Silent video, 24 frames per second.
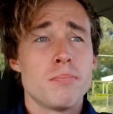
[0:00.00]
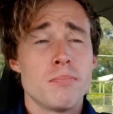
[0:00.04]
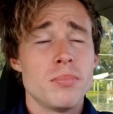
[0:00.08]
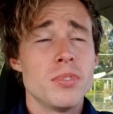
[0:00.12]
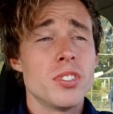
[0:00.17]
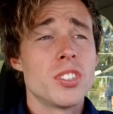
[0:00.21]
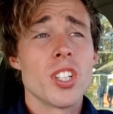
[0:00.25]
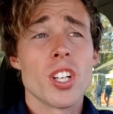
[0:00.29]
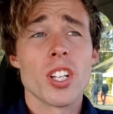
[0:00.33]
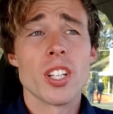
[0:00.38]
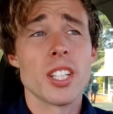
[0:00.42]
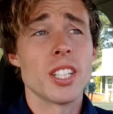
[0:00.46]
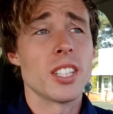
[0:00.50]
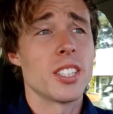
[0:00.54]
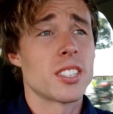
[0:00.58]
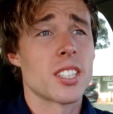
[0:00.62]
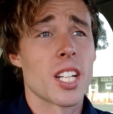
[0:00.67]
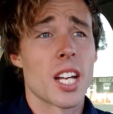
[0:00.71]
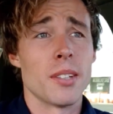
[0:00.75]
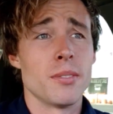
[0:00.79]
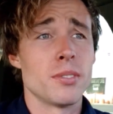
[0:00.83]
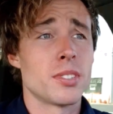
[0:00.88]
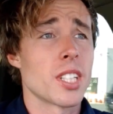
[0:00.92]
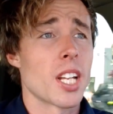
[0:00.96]
Certainly
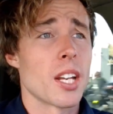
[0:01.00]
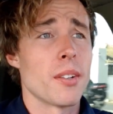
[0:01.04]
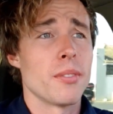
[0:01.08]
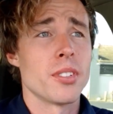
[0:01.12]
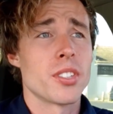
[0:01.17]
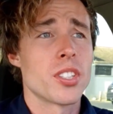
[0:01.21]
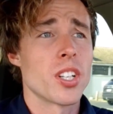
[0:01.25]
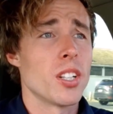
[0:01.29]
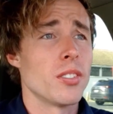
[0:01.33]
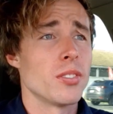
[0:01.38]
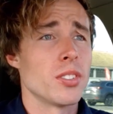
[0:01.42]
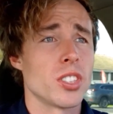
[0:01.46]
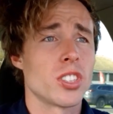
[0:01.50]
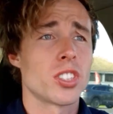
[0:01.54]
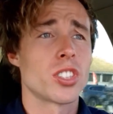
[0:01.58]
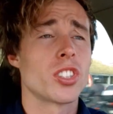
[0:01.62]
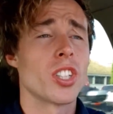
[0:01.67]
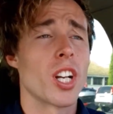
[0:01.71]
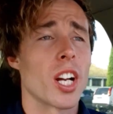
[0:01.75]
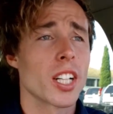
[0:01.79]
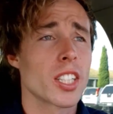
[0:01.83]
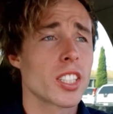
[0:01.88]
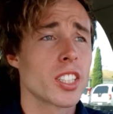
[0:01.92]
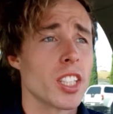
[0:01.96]
same in terms of
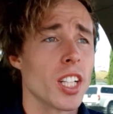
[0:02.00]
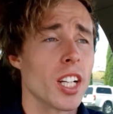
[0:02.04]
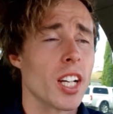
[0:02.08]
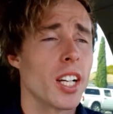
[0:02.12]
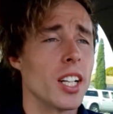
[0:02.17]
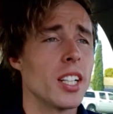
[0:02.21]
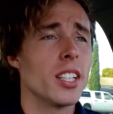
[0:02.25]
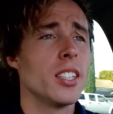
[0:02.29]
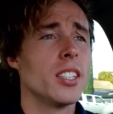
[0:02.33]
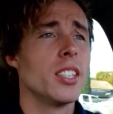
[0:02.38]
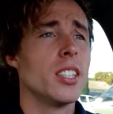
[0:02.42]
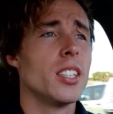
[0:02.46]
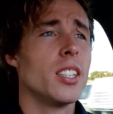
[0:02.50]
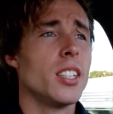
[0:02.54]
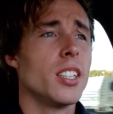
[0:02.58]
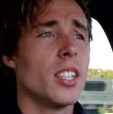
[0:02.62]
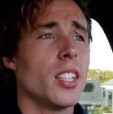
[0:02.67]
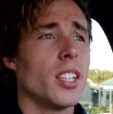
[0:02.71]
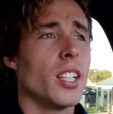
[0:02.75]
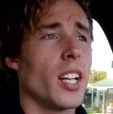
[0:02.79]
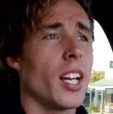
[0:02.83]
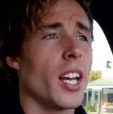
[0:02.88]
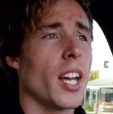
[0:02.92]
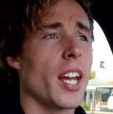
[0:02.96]
structure,
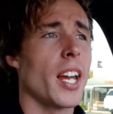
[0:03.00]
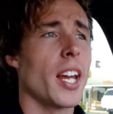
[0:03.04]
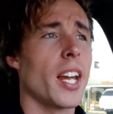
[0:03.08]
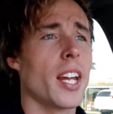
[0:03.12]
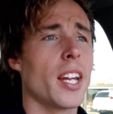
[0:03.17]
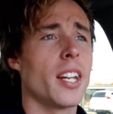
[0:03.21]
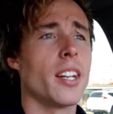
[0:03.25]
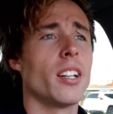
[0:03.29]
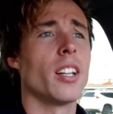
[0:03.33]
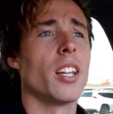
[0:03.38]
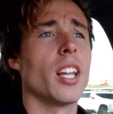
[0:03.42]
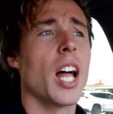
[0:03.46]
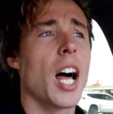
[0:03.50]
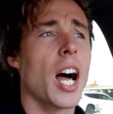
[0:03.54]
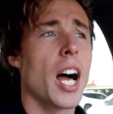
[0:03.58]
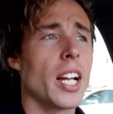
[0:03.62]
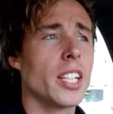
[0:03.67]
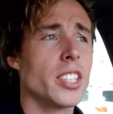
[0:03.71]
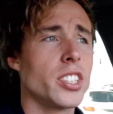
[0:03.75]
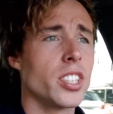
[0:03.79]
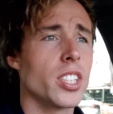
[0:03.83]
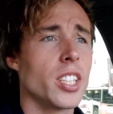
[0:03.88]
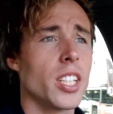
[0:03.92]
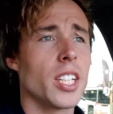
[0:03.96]
and
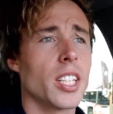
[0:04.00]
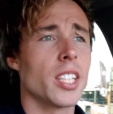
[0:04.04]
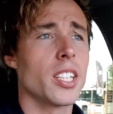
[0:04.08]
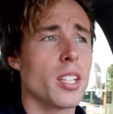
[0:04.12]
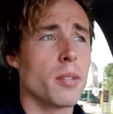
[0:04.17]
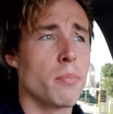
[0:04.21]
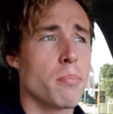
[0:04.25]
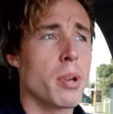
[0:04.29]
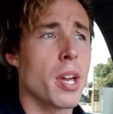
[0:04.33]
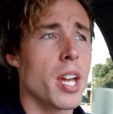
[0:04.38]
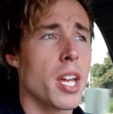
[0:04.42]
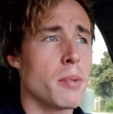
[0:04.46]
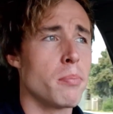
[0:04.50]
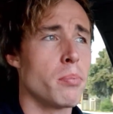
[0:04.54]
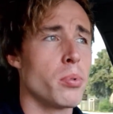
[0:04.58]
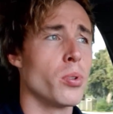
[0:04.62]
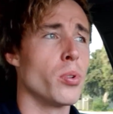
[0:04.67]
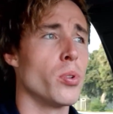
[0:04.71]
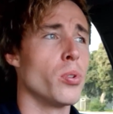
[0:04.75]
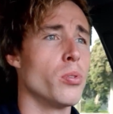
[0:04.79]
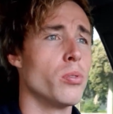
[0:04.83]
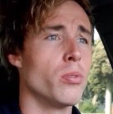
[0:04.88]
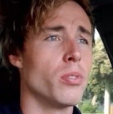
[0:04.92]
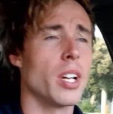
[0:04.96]
largely the
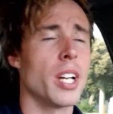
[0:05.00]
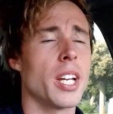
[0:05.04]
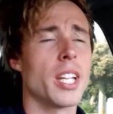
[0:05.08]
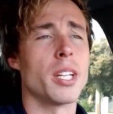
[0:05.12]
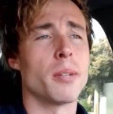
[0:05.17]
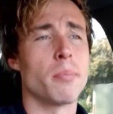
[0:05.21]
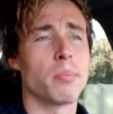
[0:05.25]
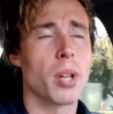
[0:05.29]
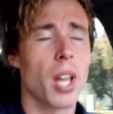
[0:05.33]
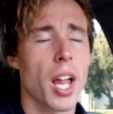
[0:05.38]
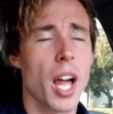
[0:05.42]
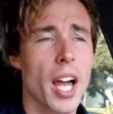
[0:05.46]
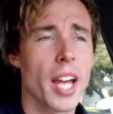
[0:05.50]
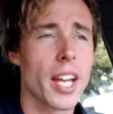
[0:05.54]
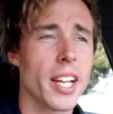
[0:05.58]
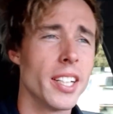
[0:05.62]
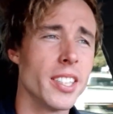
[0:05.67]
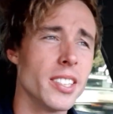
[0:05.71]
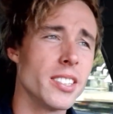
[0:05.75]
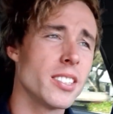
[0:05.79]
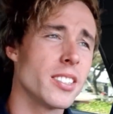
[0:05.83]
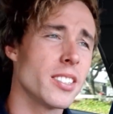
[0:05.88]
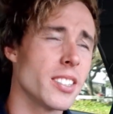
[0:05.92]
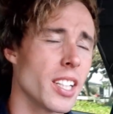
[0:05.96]
people and the
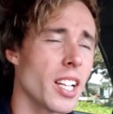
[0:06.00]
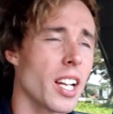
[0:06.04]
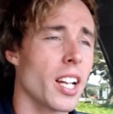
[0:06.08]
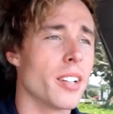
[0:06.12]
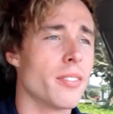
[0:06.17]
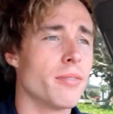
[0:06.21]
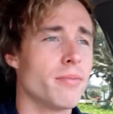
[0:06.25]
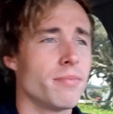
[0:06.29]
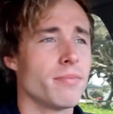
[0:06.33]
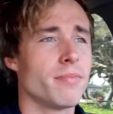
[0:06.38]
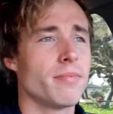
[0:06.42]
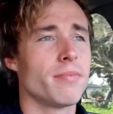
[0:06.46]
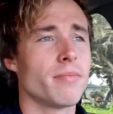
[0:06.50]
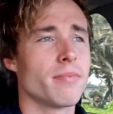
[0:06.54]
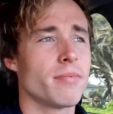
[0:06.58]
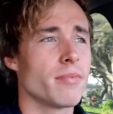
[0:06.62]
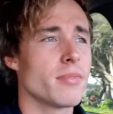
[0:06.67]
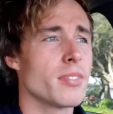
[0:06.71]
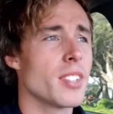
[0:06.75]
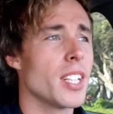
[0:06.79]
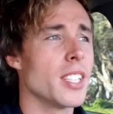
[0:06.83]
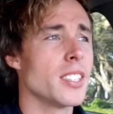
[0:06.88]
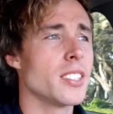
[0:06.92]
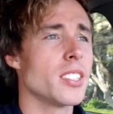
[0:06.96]
players,
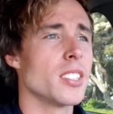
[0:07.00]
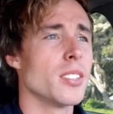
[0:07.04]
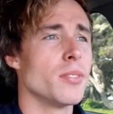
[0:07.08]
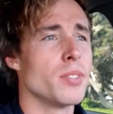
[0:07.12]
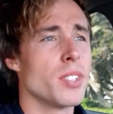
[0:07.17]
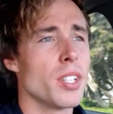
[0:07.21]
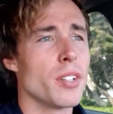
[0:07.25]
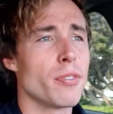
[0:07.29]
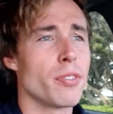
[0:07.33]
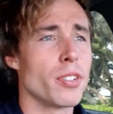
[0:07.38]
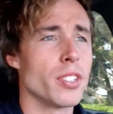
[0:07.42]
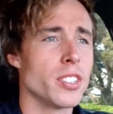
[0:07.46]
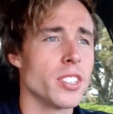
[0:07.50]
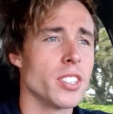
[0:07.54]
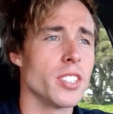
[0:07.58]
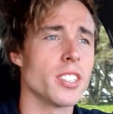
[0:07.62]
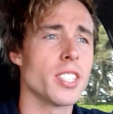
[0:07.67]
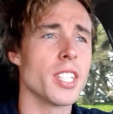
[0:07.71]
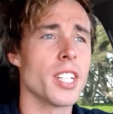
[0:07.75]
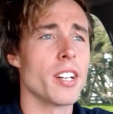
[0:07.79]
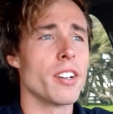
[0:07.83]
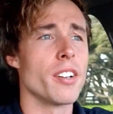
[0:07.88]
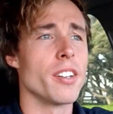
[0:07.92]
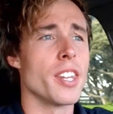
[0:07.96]
there's some differences
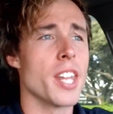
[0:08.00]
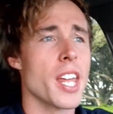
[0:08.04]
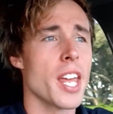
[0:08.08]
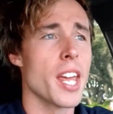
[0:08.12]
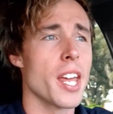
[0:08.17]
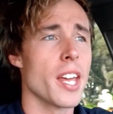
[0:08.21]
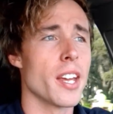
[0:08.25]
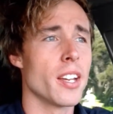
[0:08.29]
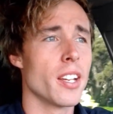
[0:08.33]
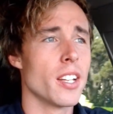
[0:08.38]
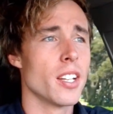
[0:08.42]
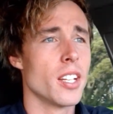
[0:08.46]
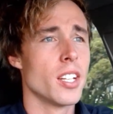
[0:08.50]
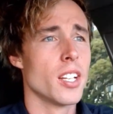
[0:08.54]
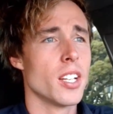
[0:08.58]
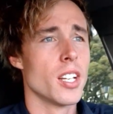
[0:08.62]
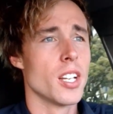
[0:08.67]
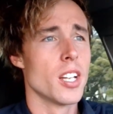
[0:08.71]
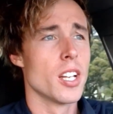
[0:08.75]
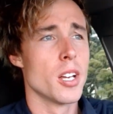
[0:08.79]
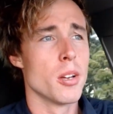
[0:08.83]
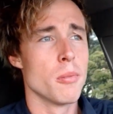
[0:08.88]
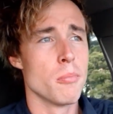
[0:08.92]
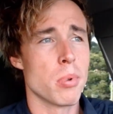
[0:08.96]
here and there,
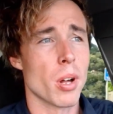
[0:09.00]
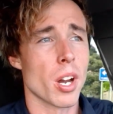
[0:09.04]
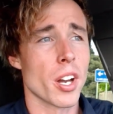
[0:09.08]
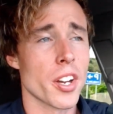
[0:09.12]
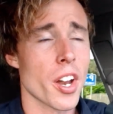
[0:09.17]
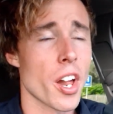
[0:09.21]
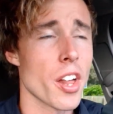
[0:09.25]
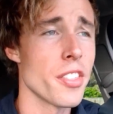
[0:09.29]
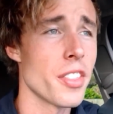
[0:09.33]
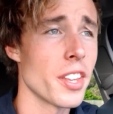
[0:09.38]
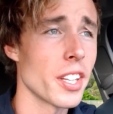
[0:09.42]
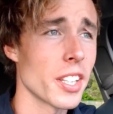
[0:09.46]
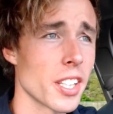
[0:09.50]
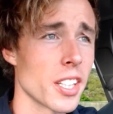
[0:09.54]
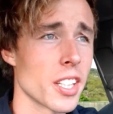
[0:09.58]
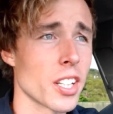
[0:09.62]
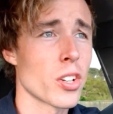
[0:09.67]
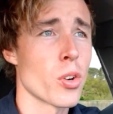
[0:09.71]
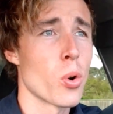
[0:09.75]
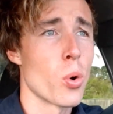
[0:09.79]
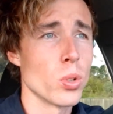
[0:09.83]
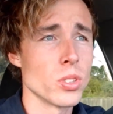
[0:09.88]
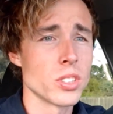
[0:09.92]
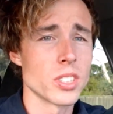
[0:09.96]
but I don't think they're
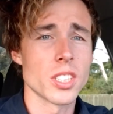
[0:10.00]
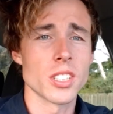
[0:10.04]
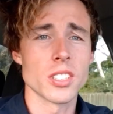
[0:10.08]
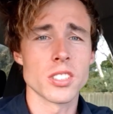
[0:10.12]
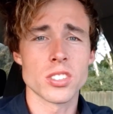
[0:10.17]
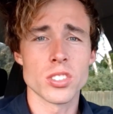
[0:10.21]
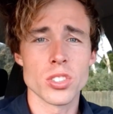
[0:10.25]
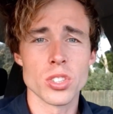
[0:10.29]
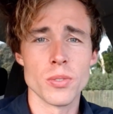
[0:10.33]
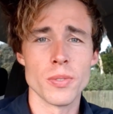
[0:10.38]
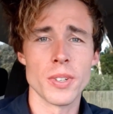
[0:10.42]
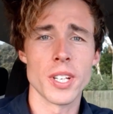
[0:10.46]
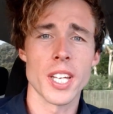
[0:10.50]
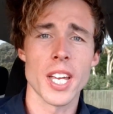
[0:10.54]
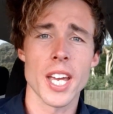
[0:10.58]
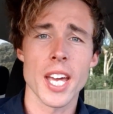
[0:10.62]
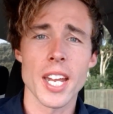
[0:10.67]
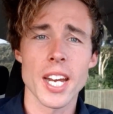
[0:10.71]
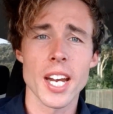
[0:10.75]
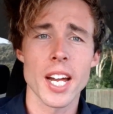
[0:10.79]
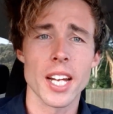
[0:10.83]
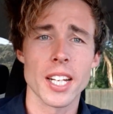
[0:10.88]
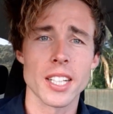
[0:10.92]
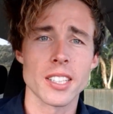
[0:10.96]
causing us too many
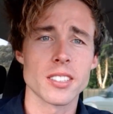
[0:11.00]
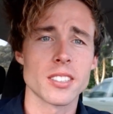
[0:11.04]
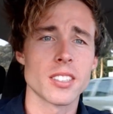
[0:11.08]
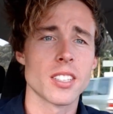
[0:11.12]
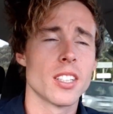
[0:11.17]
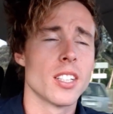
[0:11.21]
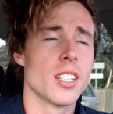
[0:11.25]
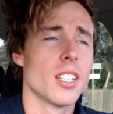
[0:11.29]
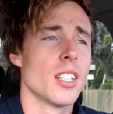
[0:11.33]
headaches.